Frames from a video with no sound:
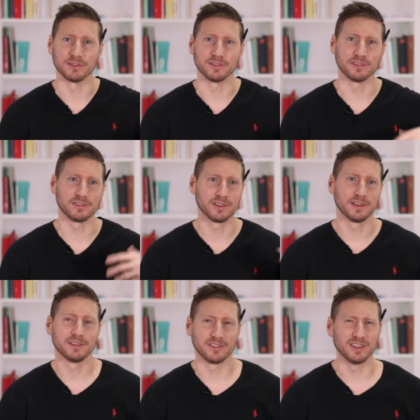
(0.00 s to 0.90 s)
because it's,
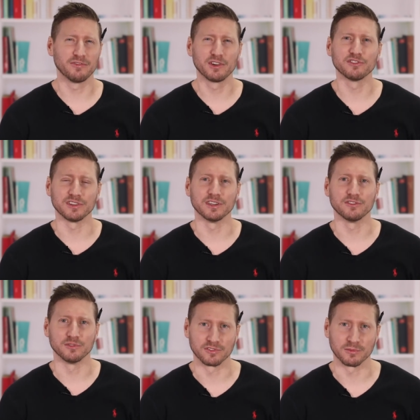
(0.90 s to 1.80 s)
it's difficult to
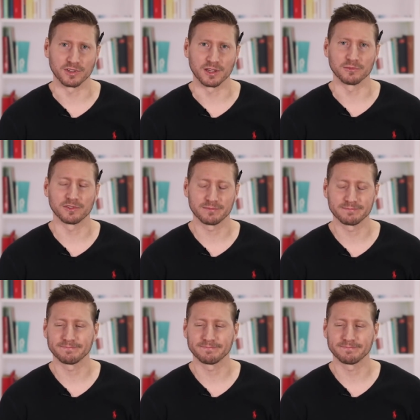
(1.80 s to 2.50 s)
get to sometimes.